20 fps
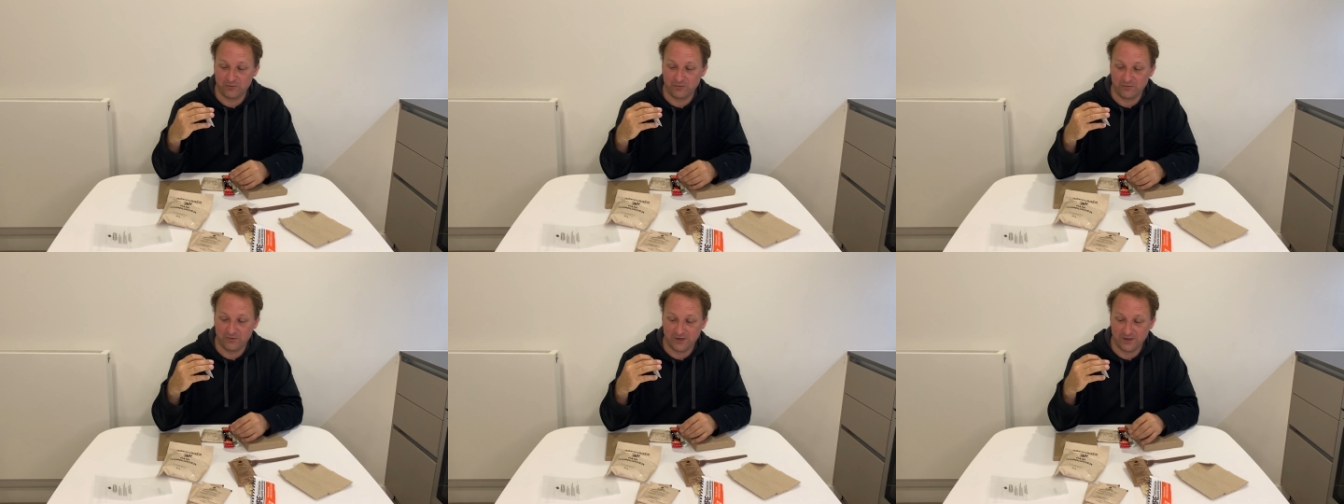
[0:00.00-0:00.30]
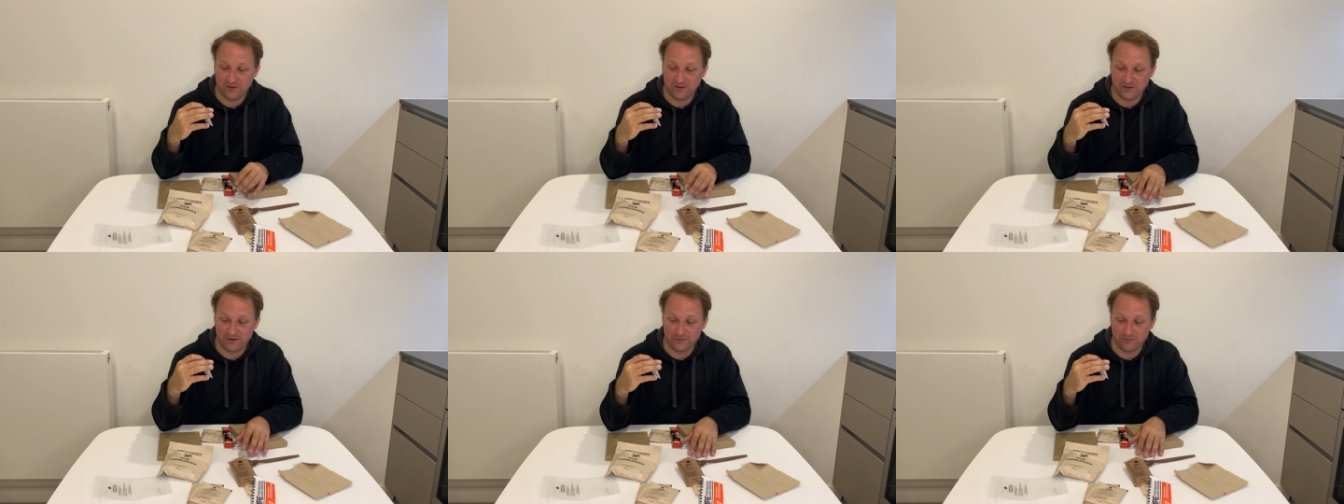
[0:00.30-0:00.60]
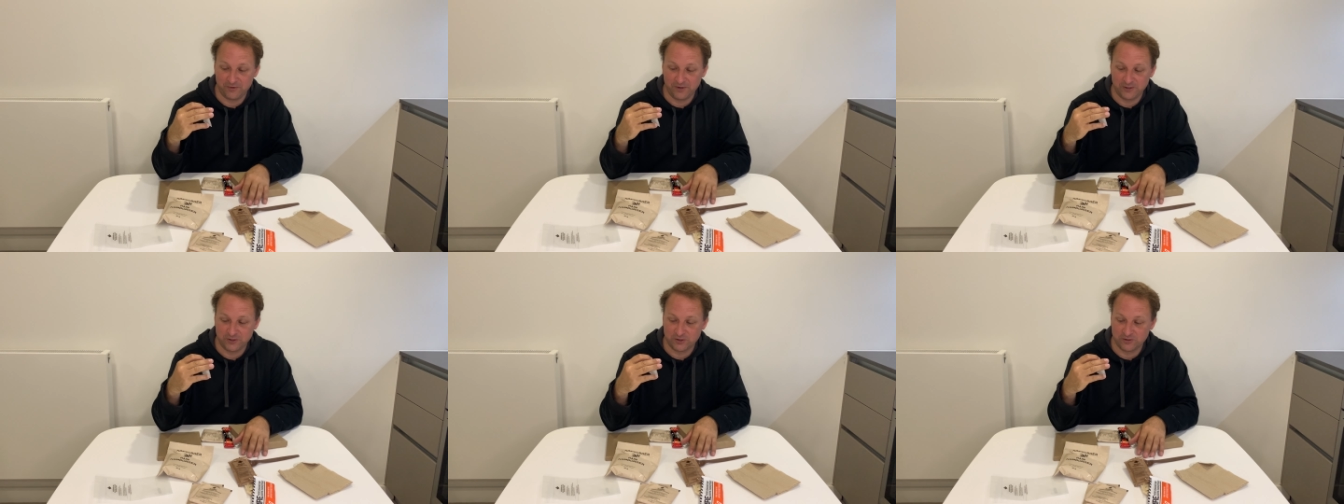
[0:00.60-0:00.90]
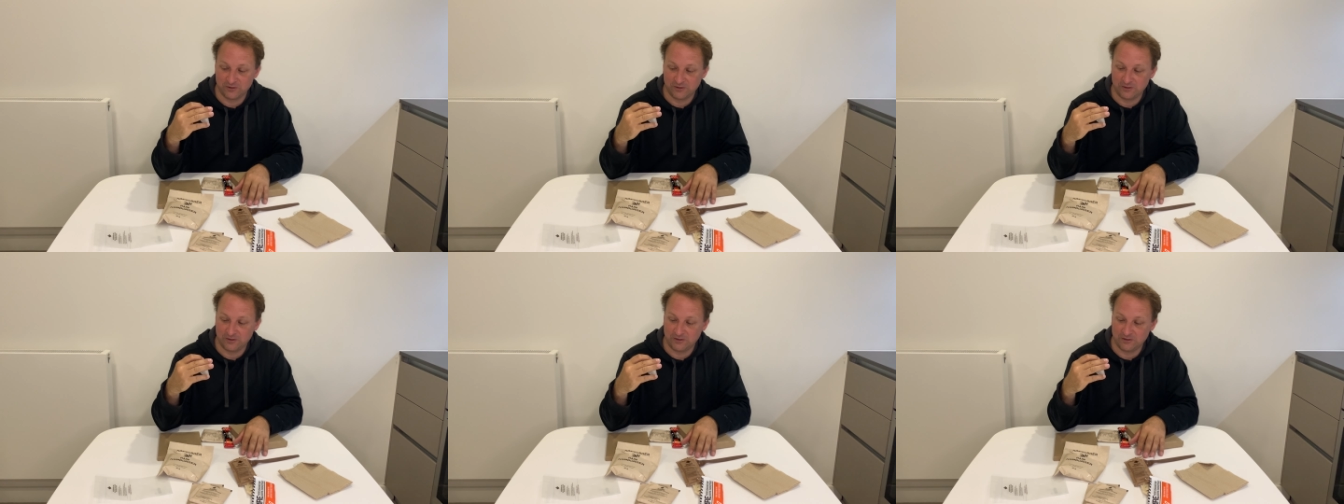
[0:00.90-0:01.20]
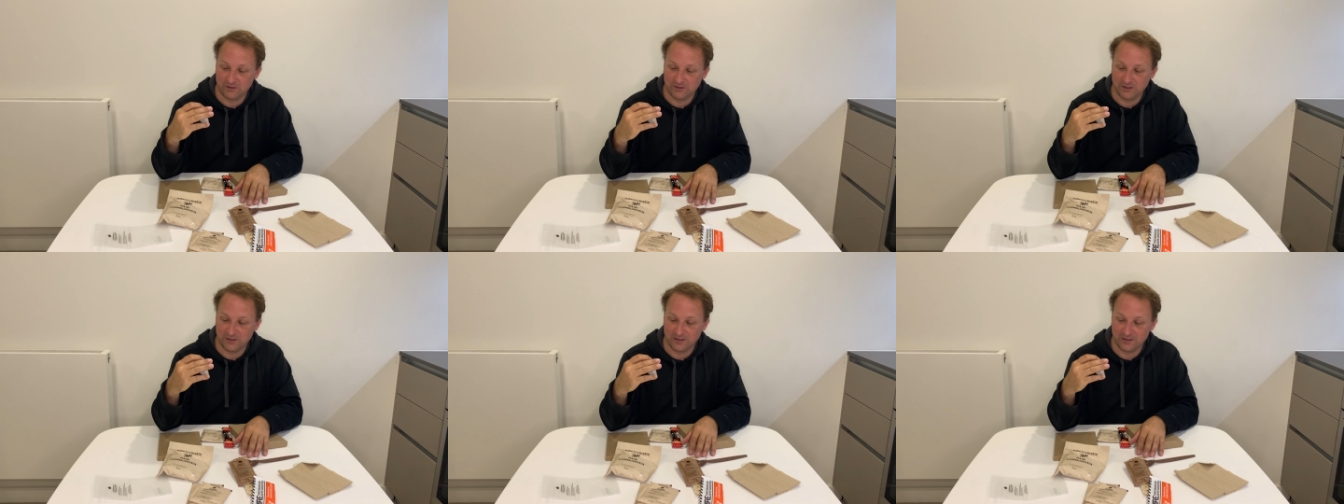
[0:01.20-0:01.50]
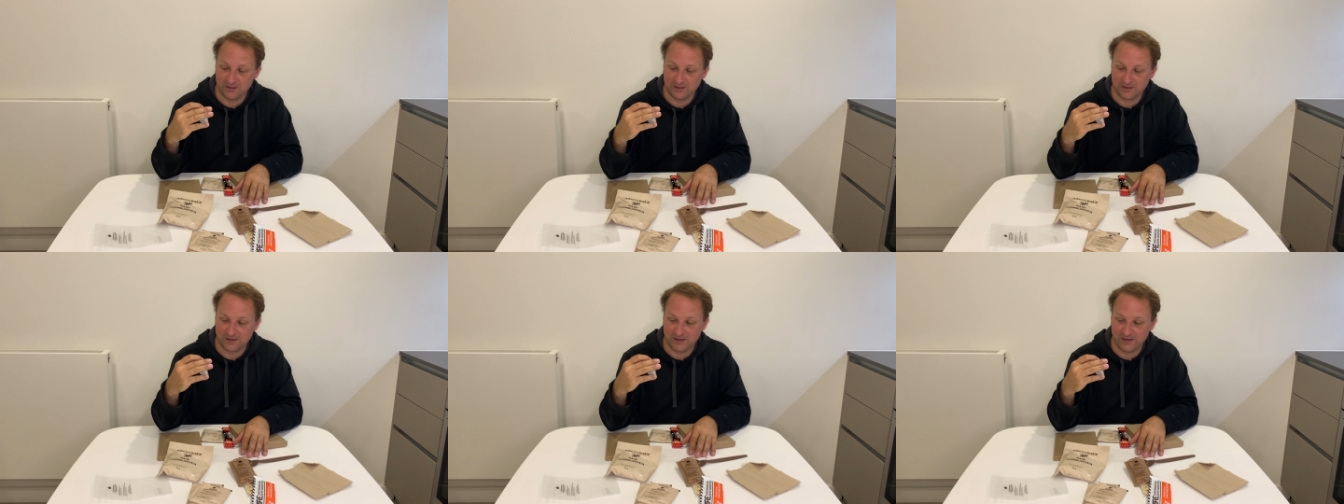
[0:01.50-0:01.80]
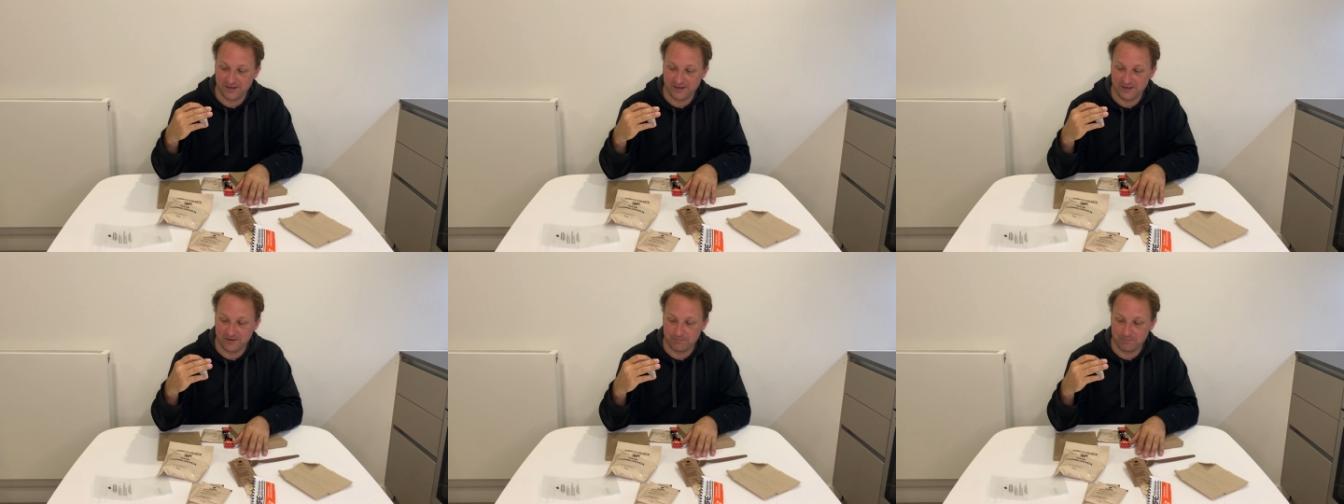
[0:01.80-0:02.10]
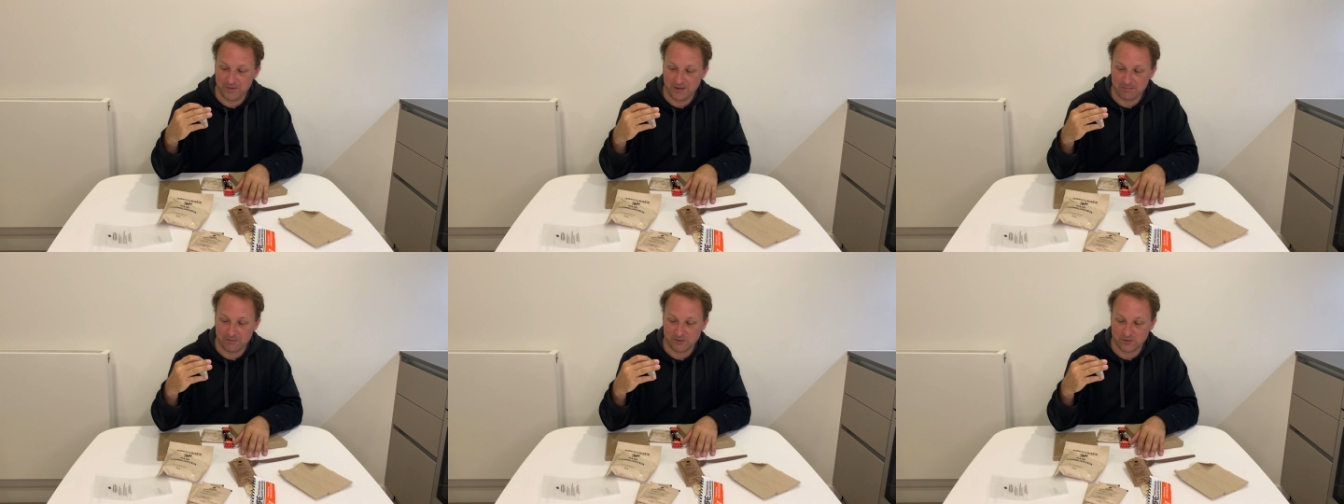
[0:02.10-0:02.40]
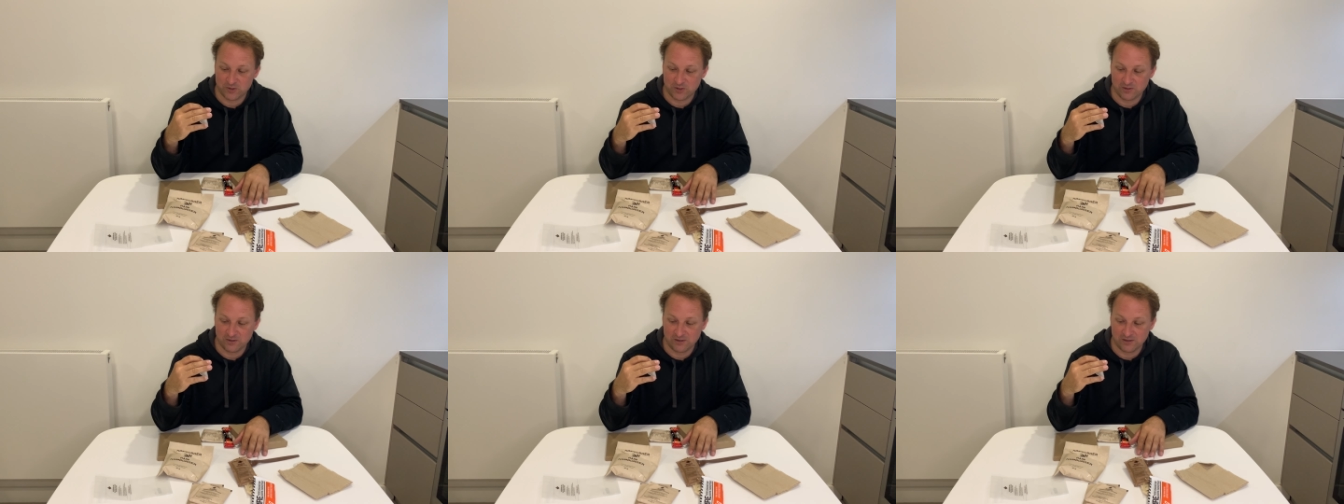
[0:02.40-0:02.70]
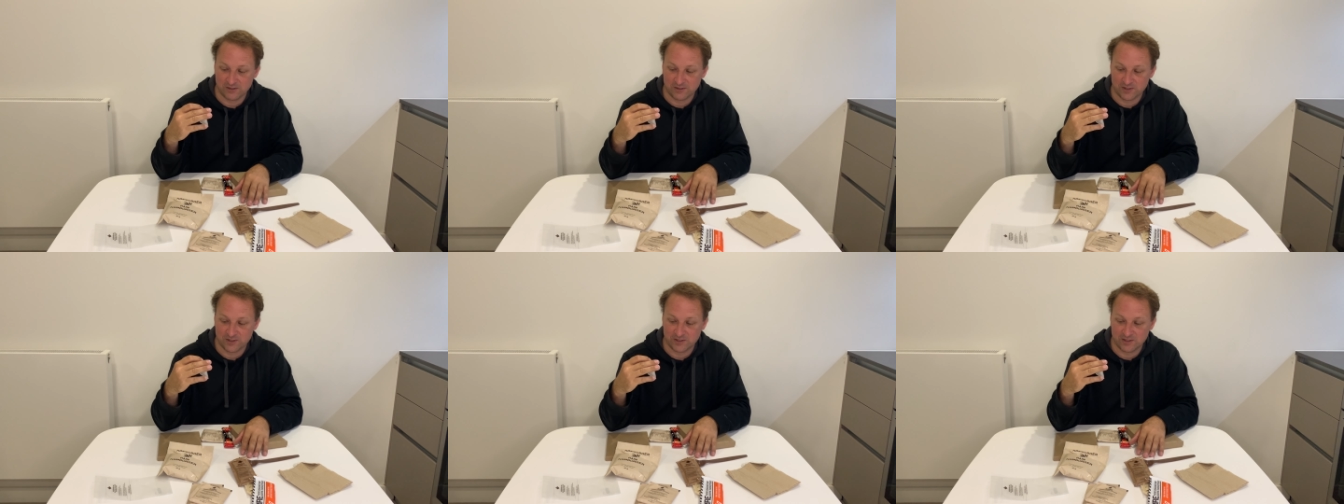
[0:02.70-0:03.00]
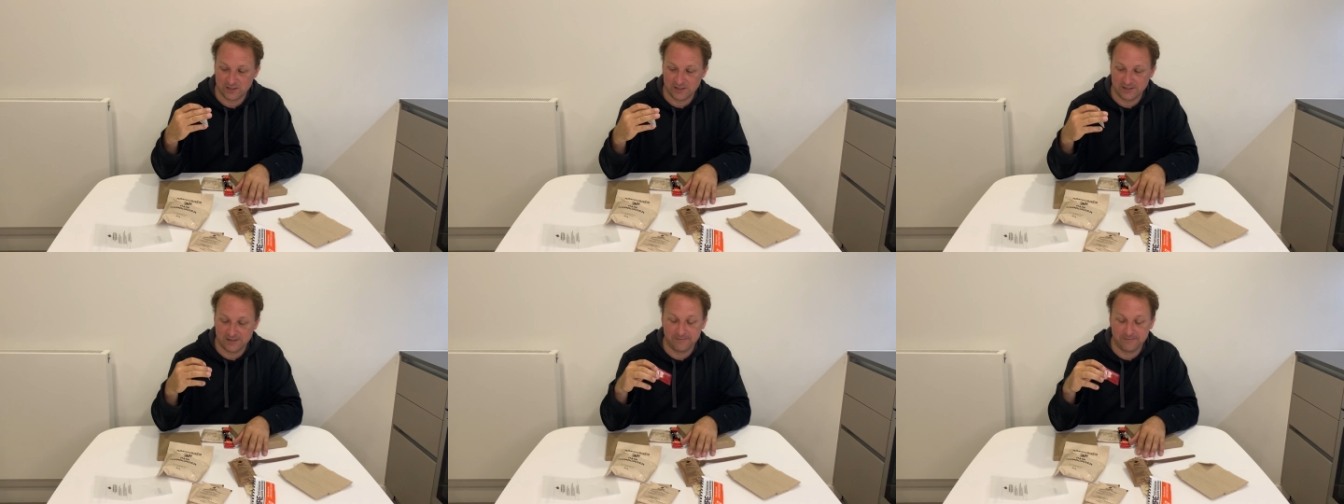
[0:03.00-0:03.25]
Red Hot original cayenne pepper sauce.